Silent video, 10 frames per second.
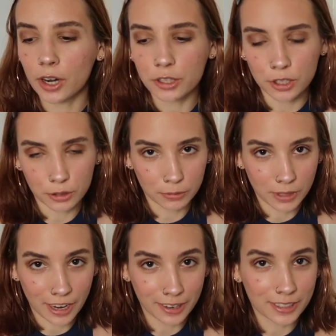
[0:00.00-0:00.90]
a cartoon
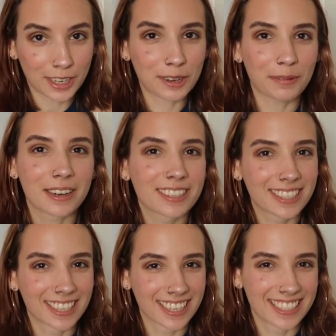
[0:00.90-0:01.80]
character wears
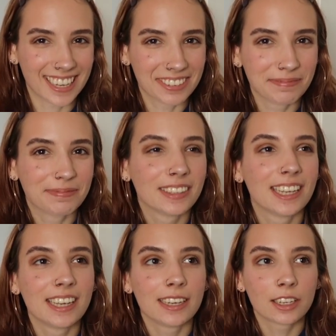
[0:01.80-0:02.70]
the same
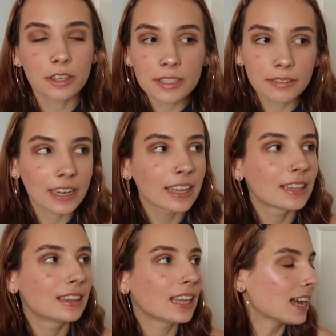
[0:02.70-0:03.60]
clothes every
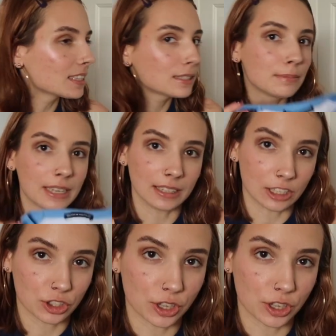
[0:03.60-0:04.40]
day? That's me in this